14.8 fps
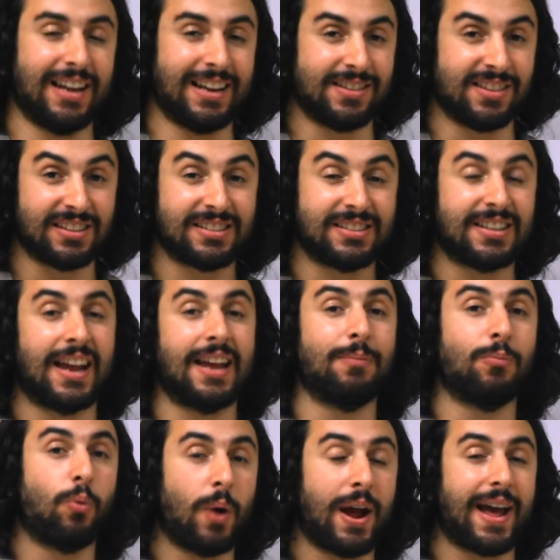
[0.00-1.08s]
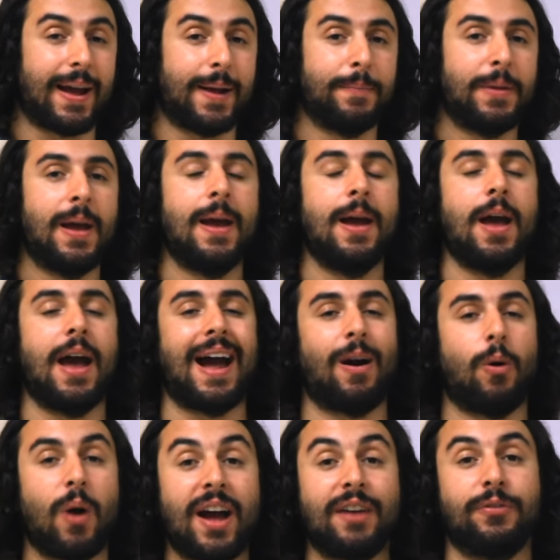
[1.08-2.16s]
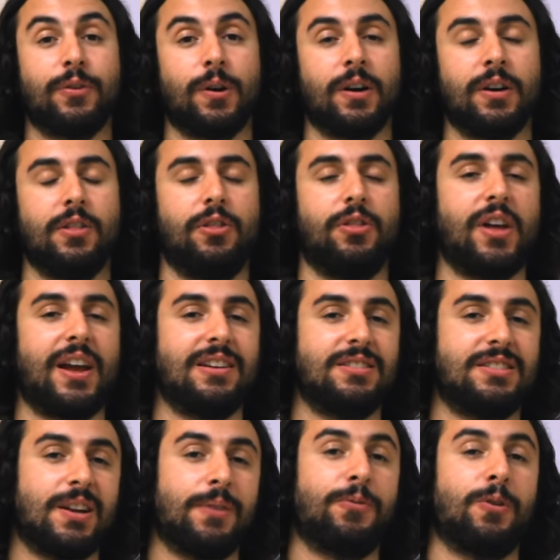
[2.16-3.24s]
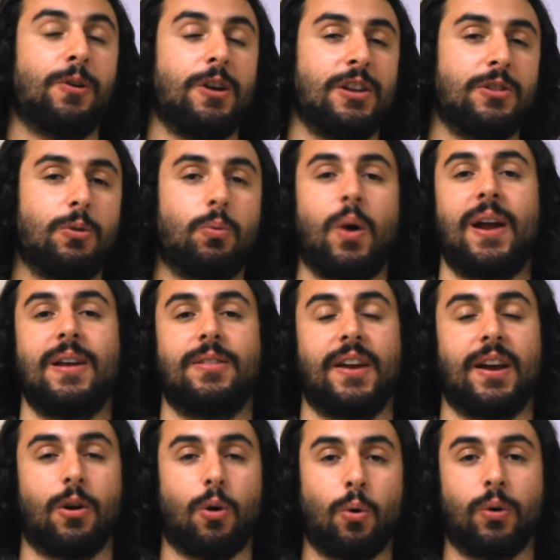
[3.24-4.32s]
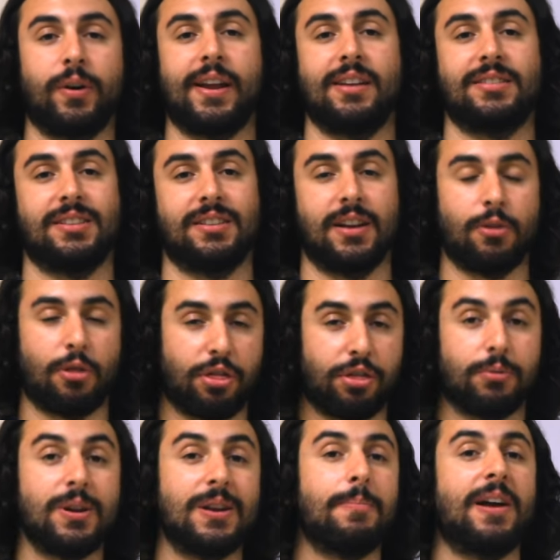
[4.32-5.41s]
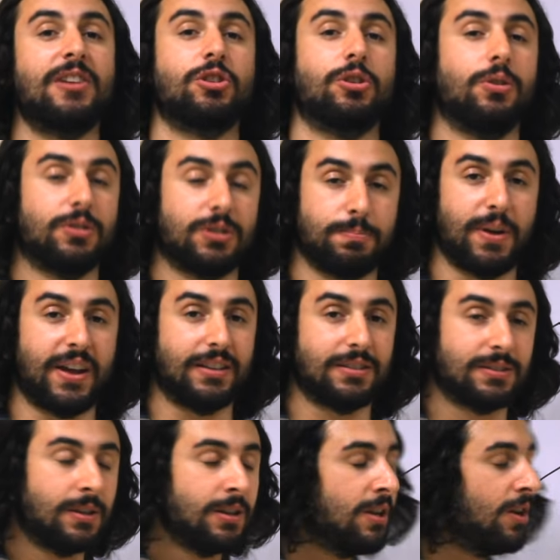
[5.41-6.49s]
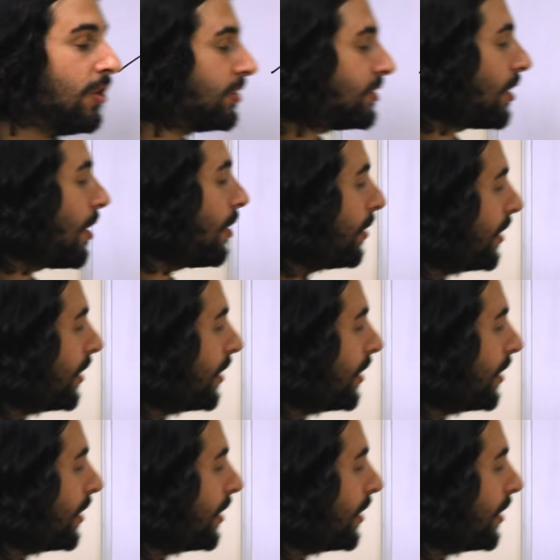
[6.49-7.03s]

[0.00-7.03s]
in the same way. However, they differ in the way they are oriented in three-dimensional space. So